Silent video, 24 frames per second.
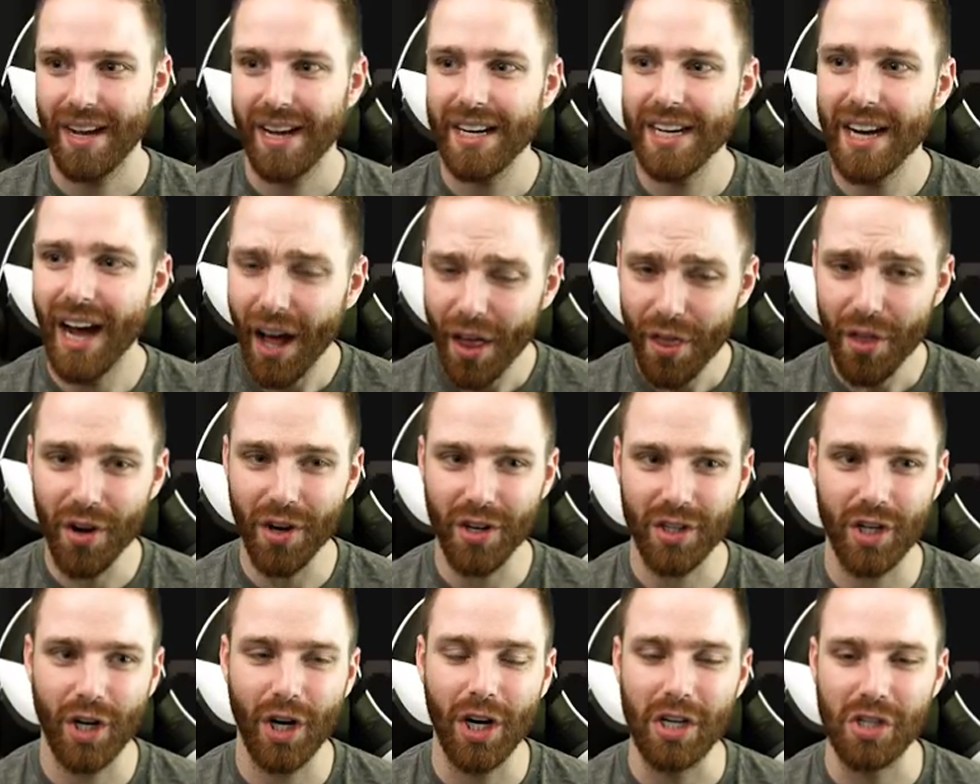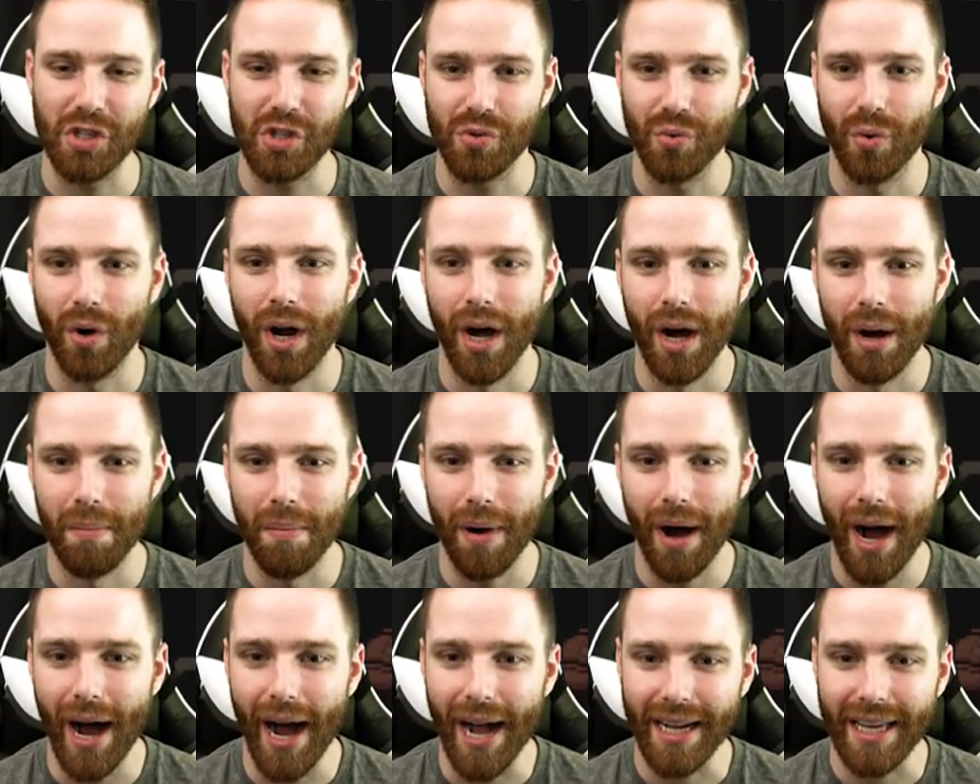Another curse
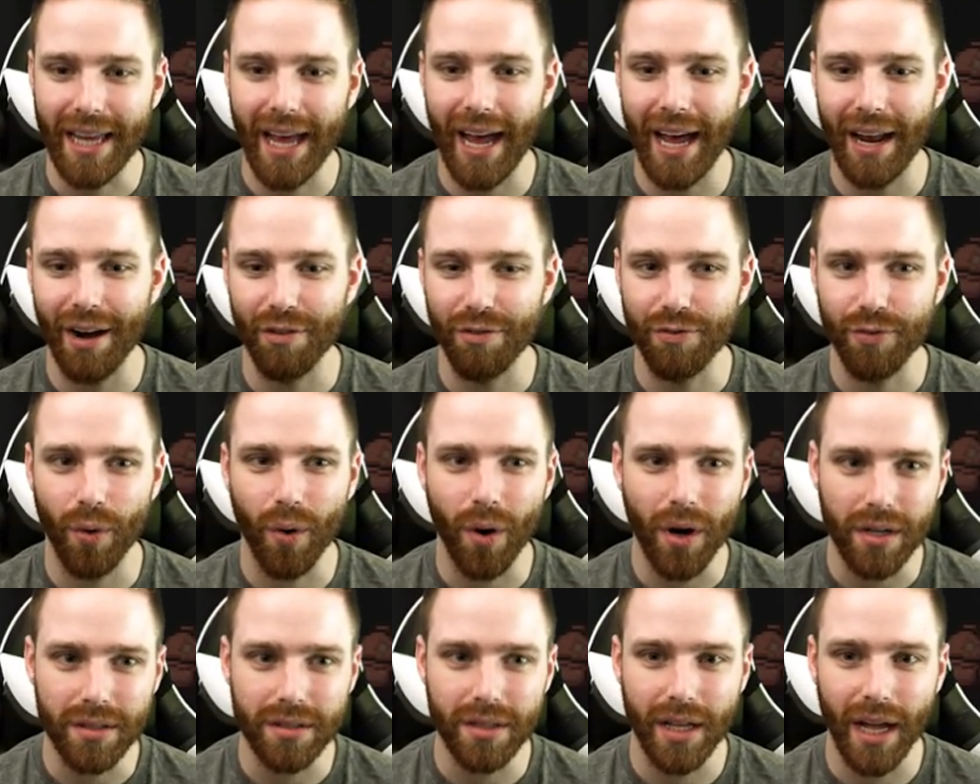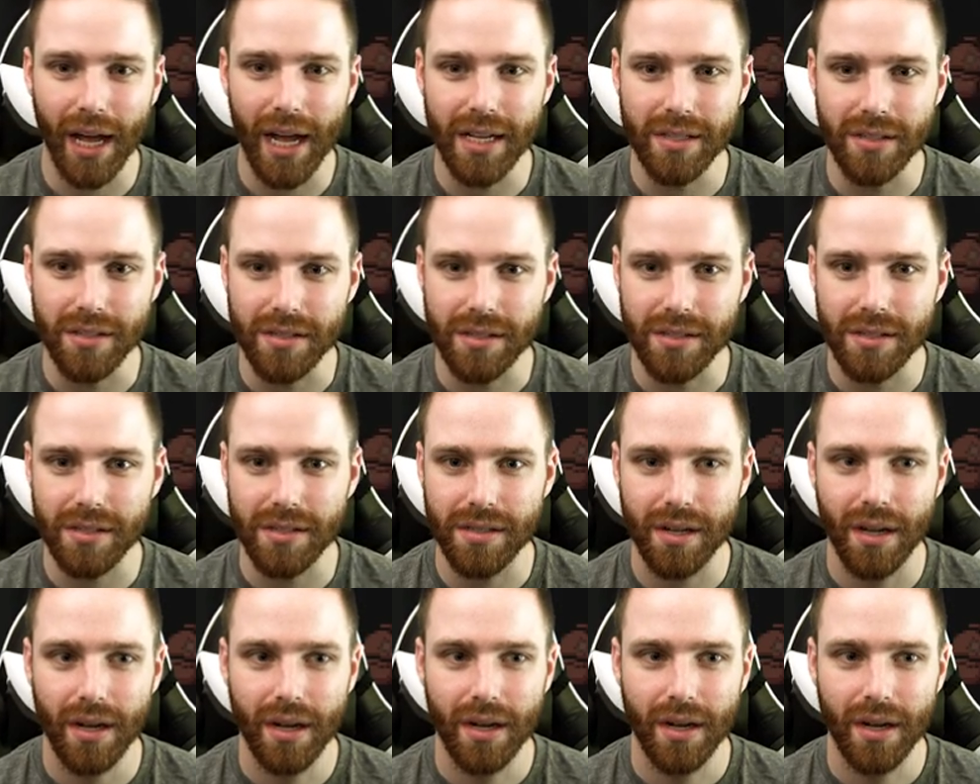room! I can't afford this!